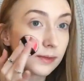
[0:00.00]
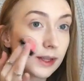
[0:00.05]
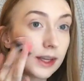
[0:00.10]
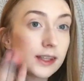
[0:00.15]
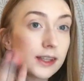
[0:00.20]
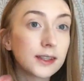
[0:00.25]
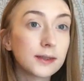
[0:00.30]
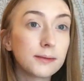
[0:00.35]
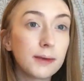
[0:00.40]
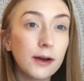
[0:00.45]

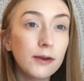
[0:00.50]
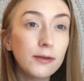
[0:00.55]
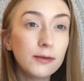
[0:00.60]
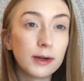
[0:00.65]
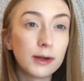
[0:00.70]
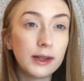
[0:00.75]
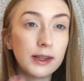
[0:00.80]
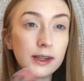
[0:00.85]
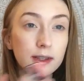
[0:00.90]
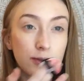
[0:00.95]
They smell
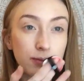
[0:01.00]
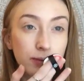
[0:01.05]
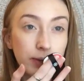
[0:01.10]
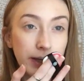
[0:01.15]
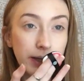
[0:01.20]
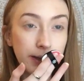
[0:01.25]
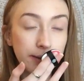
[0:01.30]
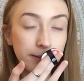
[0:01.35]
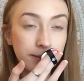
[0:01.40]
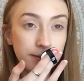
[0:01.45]
really
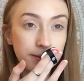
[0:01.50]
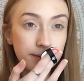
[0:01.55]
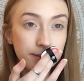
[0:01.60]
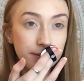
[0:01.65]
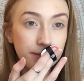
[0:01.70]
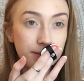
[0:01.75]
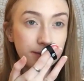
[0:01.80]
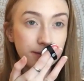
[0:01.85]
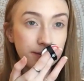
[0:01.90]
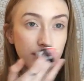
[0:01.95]
sweet.
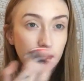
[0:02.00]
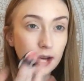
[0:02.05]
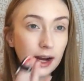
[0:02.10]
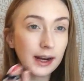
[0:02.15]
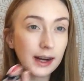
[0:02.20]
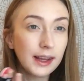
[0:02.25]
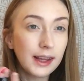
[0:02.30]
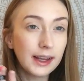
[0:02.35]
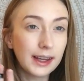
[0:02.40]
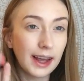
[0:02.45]

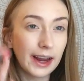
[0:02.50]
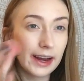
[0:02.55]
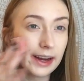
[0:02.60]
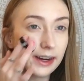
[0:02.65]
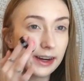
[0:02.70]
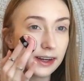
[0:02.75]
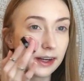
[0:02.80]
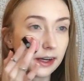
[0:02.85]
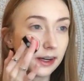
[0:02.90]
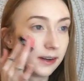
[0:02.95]
Kind of like
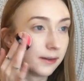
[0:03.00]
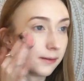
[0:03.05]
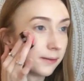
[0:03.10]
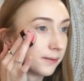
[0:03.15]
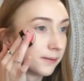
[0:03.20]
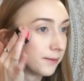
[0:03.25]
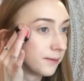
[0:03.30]
candy.